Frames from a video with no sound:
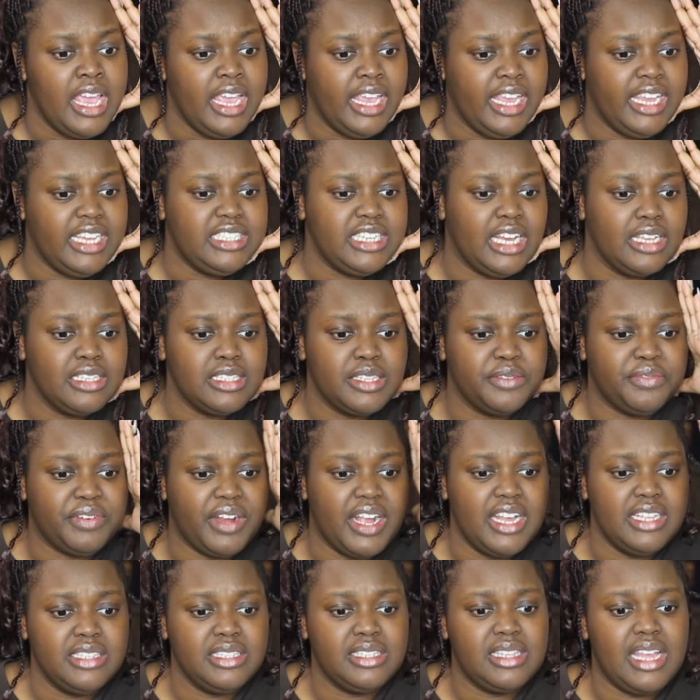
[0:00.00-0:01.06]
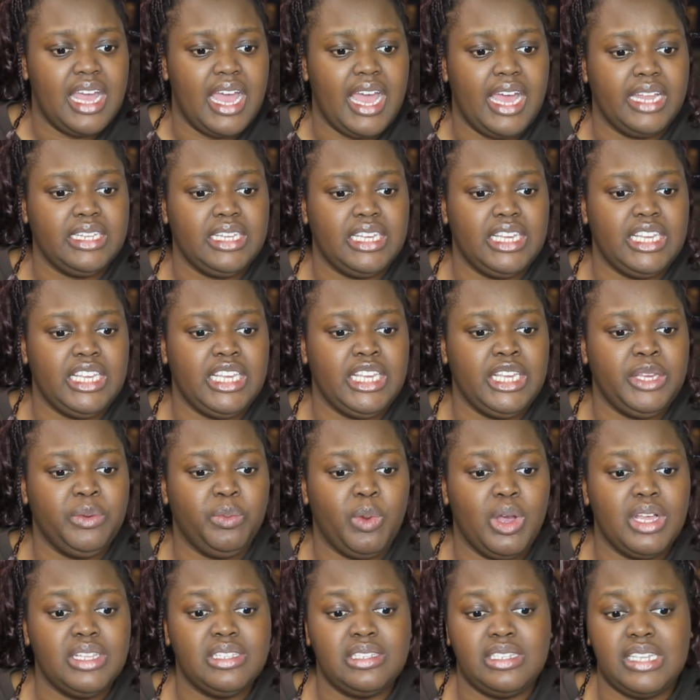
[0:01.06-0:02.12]
He tells the friends that he
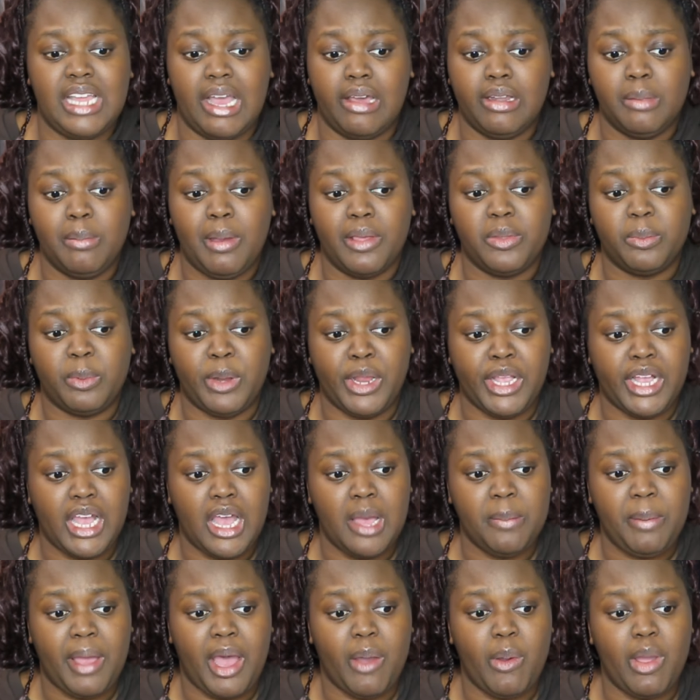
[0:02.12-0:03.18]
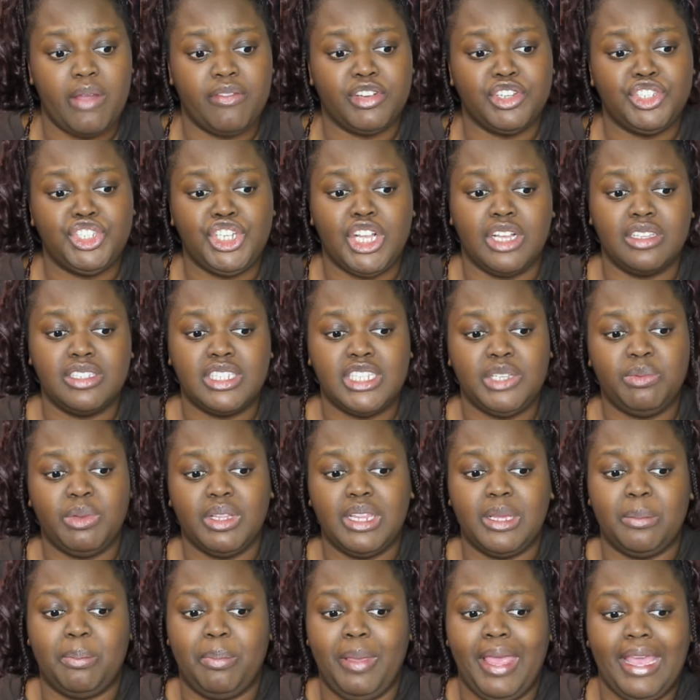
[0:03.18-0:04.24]
was down about the breakup. However, Chelsea
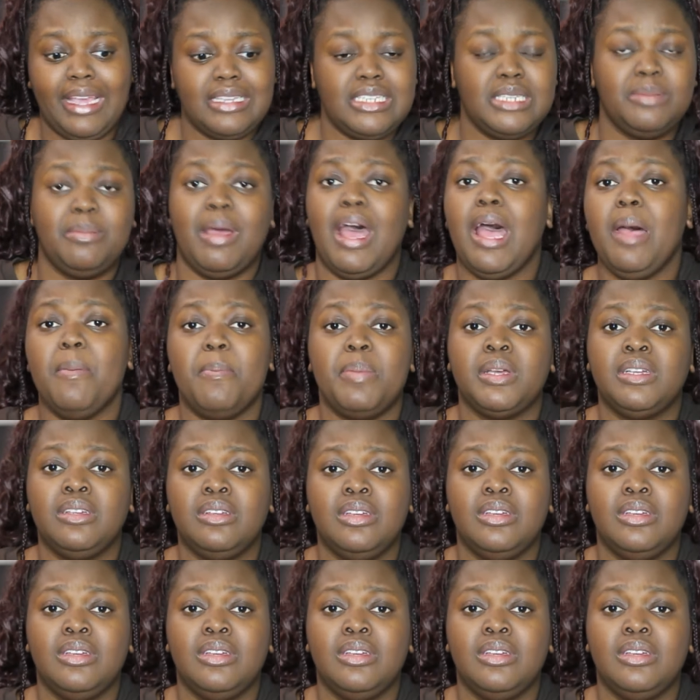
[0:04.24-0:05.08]
really picked him up.